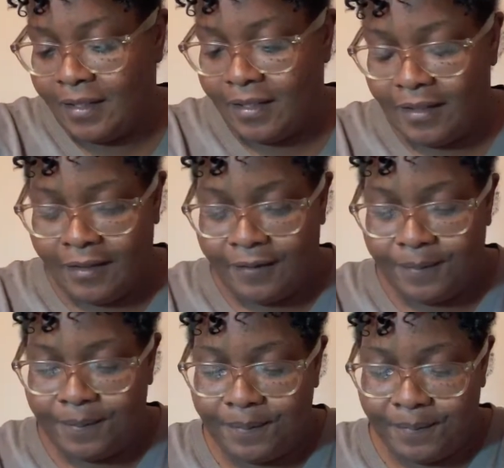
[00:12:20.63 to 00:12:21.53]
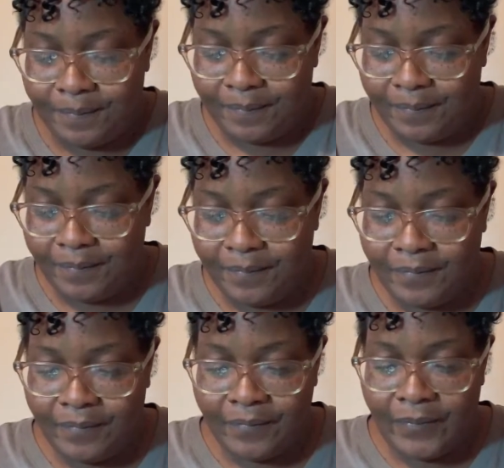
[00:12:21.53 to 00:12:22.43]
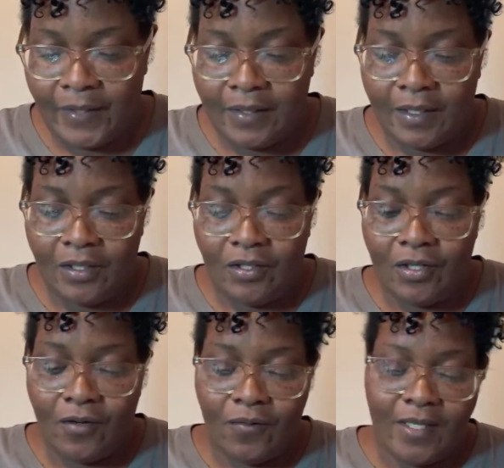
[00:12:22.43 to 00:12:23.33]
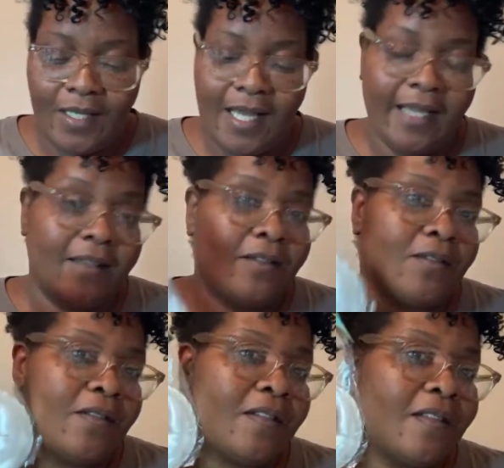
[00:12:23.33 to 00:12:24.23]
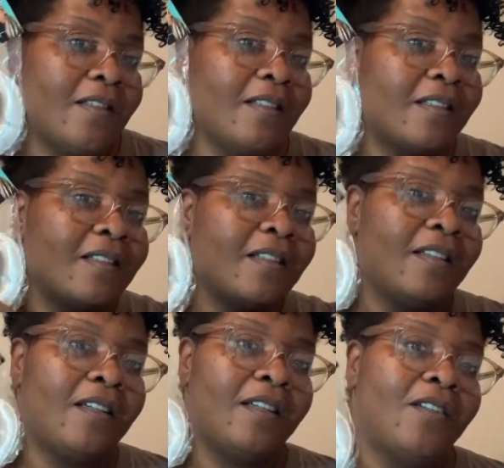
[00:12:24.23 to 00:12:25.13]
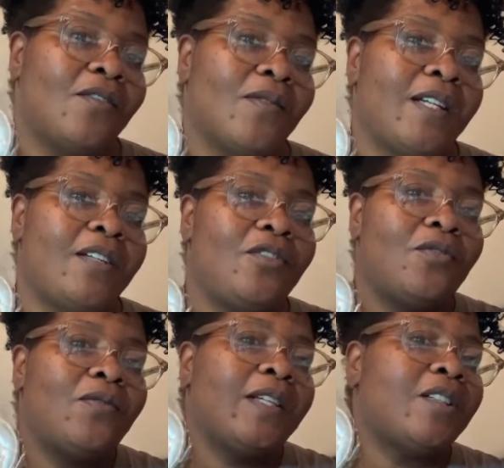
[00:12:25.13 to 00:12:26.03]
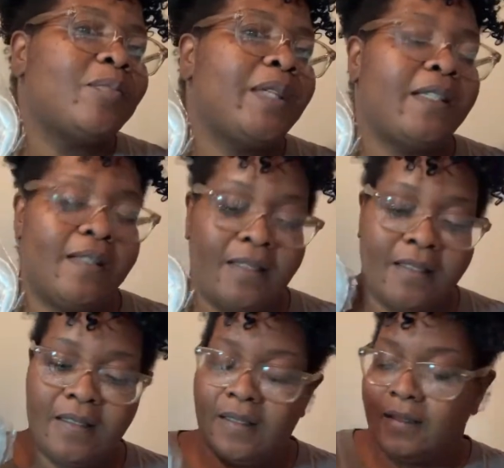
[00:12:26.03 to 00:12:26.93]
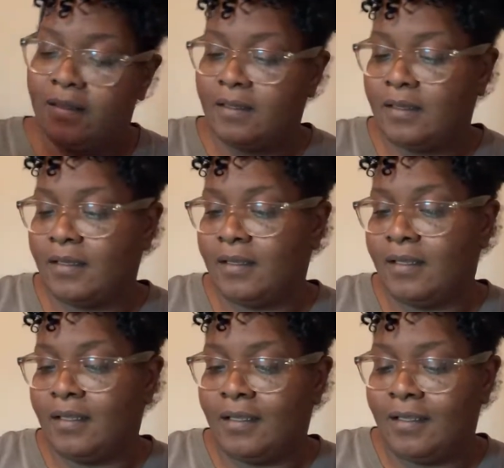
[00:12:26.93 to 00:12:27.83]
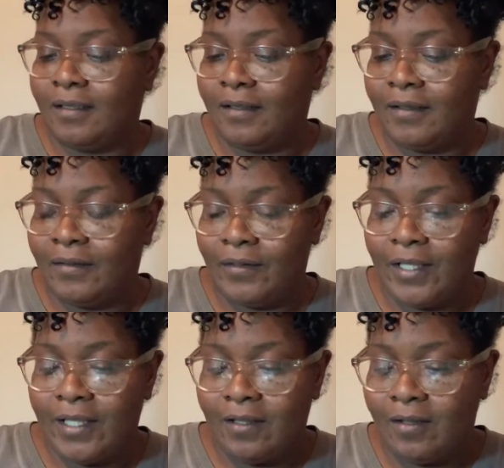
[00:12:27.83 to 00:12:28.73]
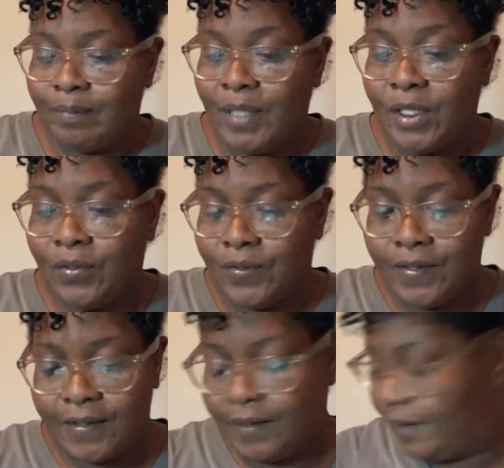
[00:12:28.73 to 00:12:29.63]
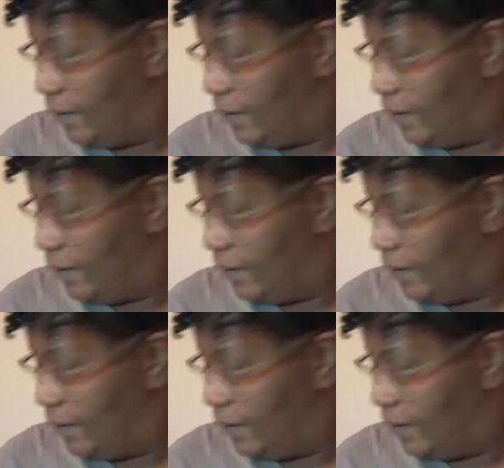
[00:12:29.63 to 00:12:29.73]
Um, you know, we like those 22 inch pieces. What are they called? Bundles.